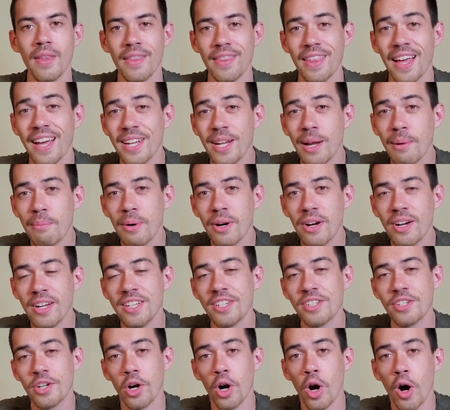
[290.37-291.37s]
That number
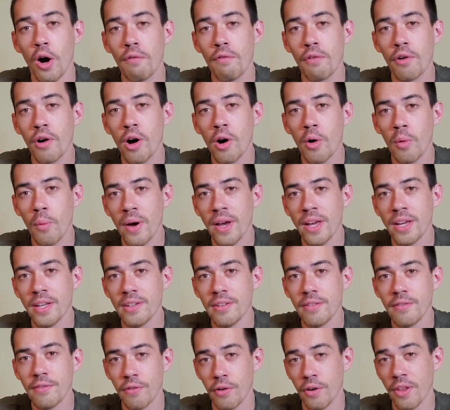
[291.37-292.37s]
is your overall
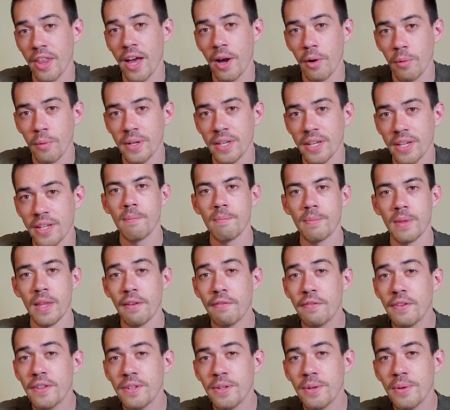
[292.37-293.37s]
weight for that week. If
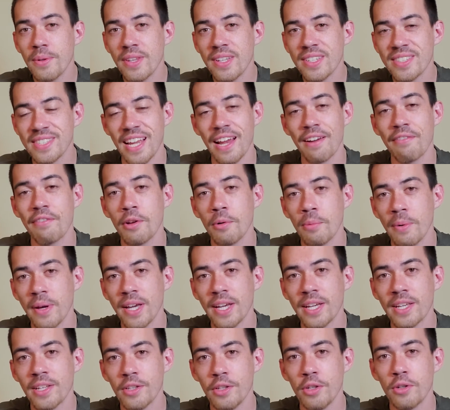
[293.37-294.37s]
you do this every
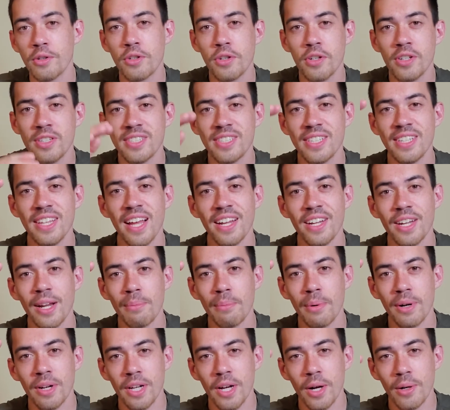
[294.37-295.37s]
week, you should see that
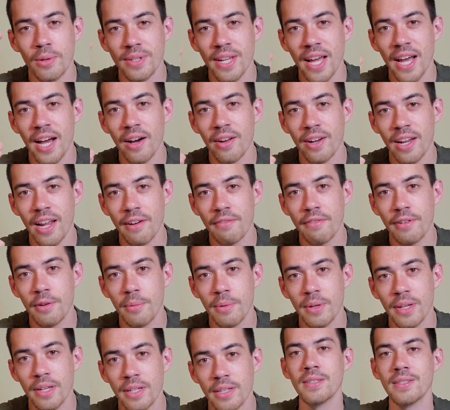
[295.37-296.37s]
number go down every
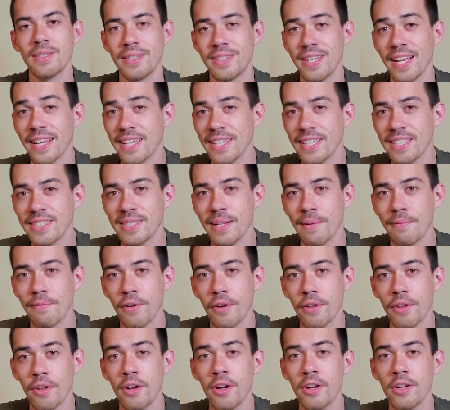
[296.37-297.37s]
week. To take it a step
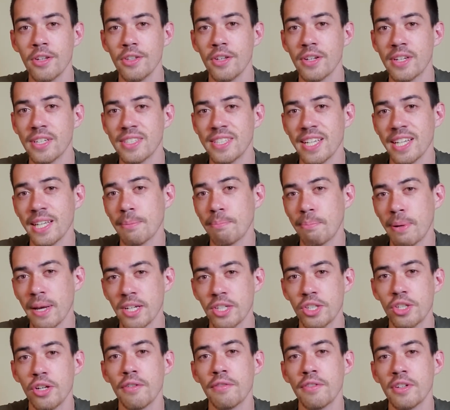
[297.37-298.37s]
further, you can take a
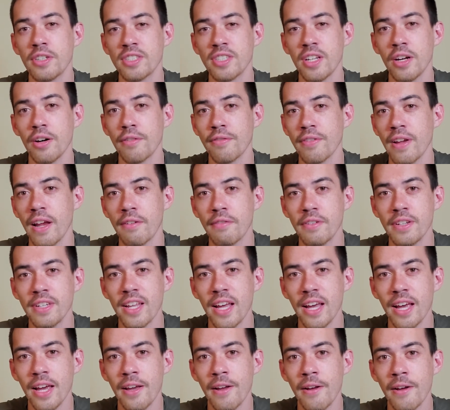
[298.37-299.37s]
picture of yourself every
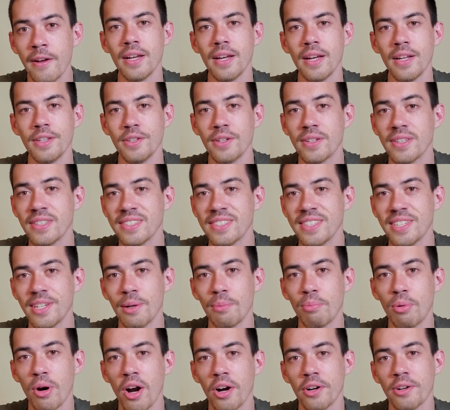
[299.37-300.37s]
day and you can see your
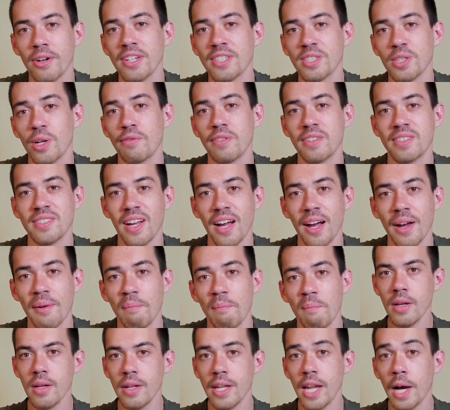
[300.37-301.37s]
progress over time.
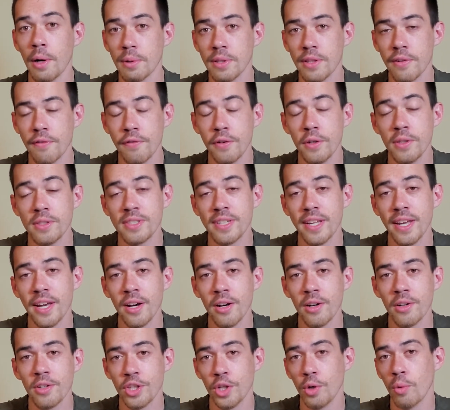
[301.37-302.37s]
Now with the food
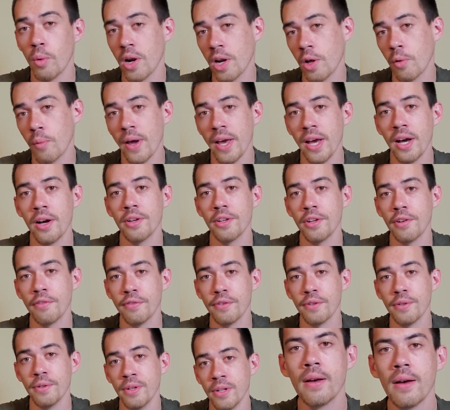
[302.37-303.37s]
scale, you want to weigh out your
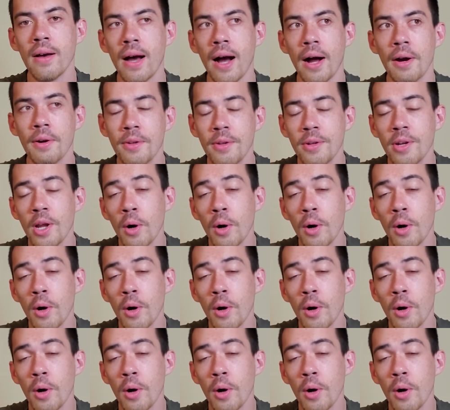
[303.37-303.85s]
food. How do you know